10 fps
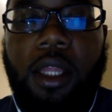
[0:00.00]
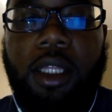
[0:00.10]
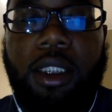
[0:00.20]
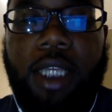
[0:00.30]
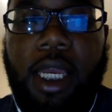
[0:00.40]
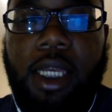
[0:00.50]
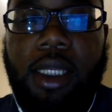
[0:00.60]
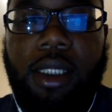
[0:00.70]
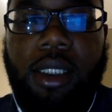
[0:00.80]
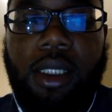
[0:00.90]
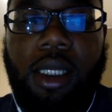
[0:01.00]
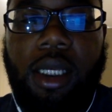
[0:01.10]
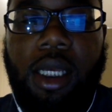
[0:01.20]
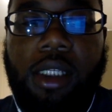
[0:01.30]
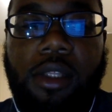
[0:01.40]
The second
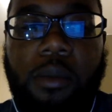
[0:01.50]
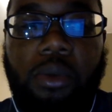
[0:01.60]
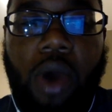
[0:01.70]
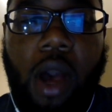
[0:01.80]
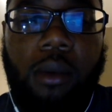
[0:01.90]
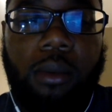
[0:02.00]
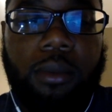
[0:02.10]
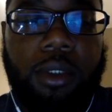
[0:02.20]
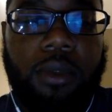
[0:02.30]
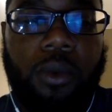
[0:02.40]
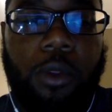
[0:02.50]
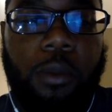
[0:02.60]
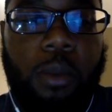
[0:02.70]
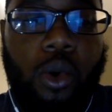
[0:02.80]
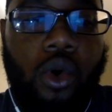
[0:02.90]
is the problems with
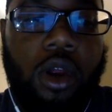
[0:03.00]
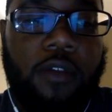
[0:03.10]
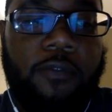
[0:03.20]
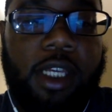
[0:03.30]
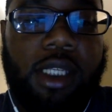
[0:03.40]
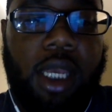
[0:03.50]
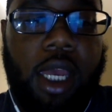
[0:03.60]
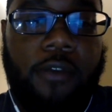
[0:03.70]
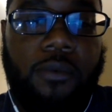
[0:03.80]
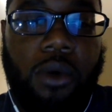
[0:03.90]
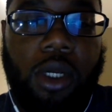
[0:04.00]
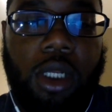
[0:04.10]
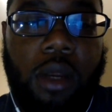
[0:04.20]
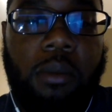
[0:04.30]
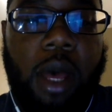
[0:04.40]
poor investigative
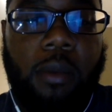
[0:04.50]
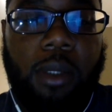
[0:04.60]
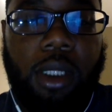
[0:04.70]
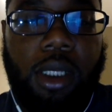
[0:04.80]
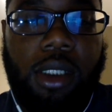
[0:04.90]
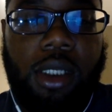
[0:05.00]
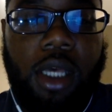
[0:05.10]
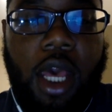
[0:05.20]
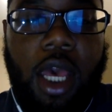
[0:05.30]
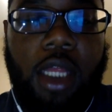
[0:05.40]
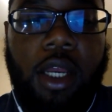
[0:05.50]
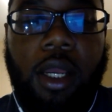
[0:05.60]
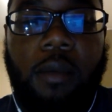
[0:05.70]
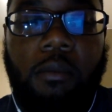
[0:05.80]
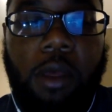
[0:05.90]
work done by police and their
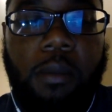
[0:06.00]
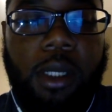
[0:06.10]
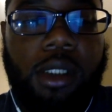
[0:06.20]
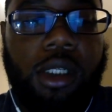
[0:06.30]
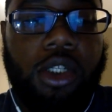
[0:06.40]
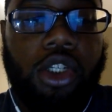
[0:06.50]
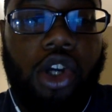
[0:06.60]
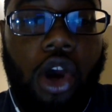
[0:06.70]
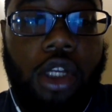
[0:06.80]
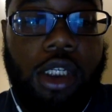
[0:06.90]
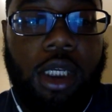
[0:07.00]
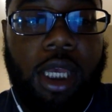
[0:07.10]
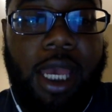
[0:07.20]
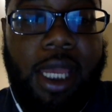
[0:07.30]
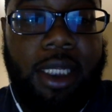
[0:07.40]
commitment to
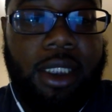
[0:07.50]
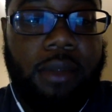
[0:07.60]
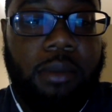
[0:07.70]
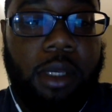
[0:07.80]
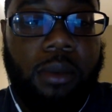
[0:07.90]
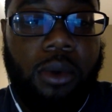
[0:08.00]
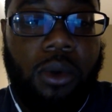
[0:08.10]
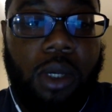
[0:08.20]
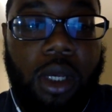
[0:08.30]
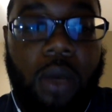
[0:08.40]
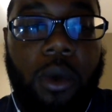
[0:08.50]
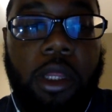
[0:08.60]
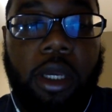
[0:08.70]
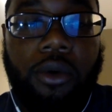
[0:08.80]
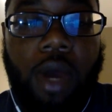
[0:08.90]
charging innocent people
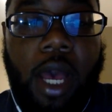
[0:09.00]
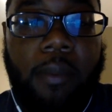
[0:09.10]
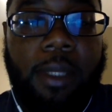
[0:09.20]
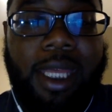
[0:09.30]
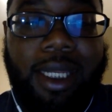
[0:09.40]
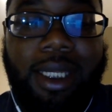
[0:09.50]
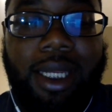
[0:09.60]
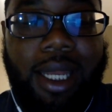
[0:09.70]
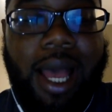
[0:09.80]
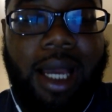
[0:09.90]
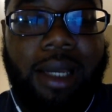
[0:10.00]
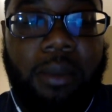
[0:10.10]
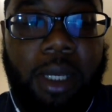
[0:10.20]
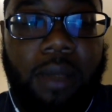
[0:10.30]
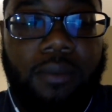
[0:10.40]
with a crime they did not
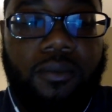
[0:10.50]
commit.